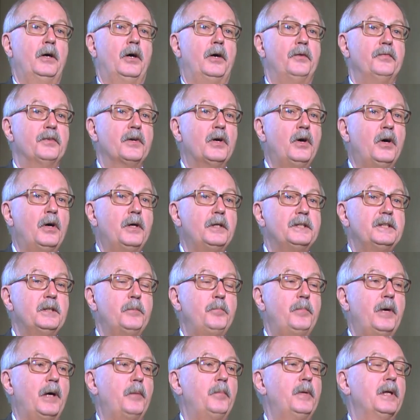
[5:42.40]
Of course,
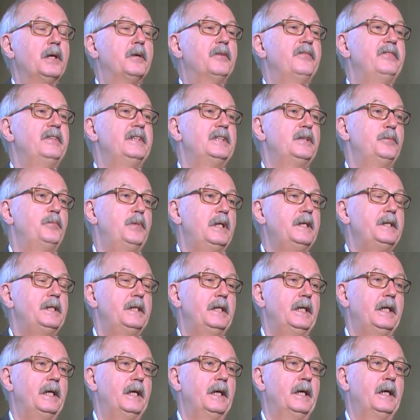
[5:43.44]
the public
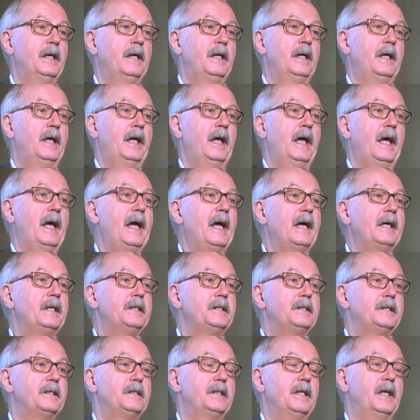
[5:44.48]
visibility
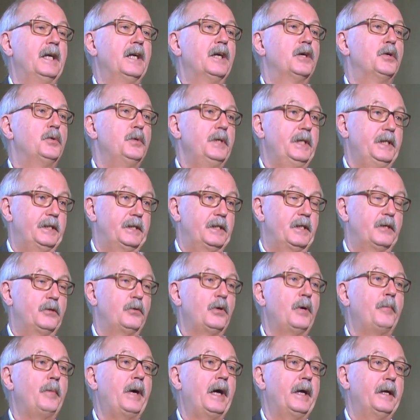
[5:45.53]
has increased
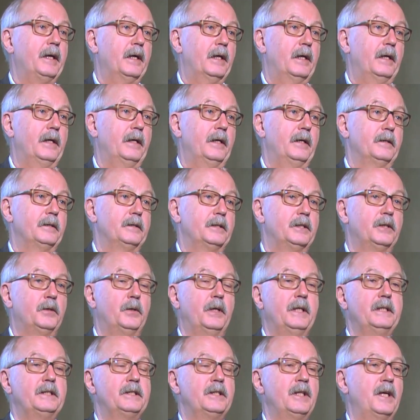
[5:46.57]
dramatically.
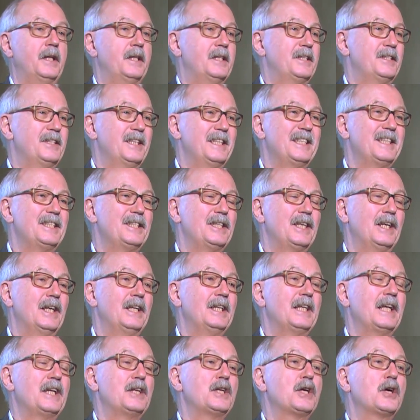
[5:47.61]
So it's not
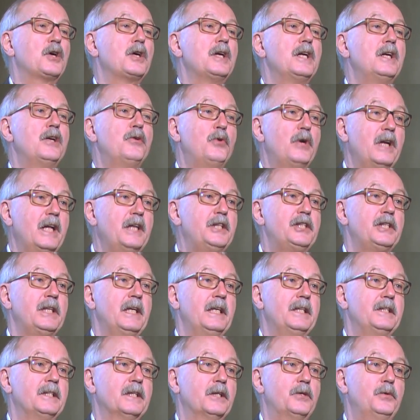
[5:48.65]
necessarily that the religion
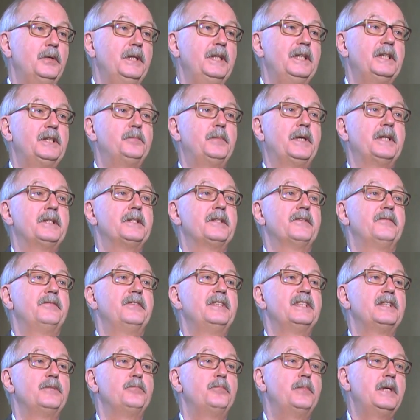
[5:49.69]
has increased, but the
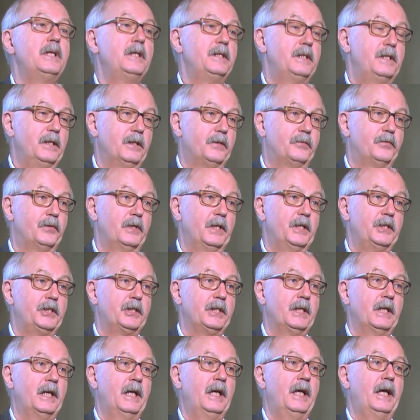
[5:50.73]
visibility of
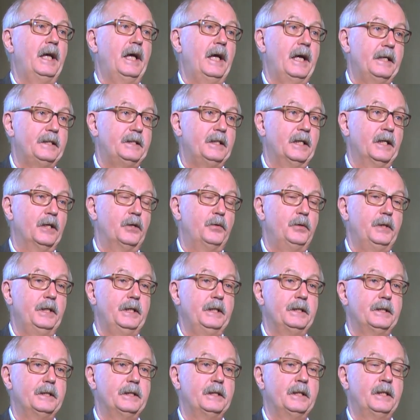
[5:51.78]
religion has
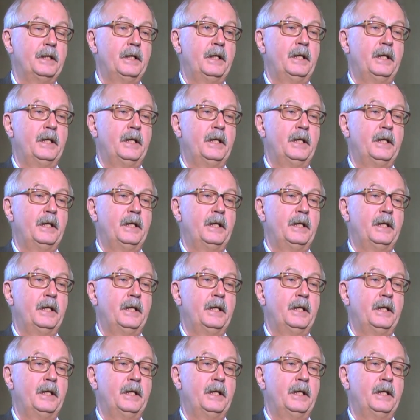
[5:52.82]
increased.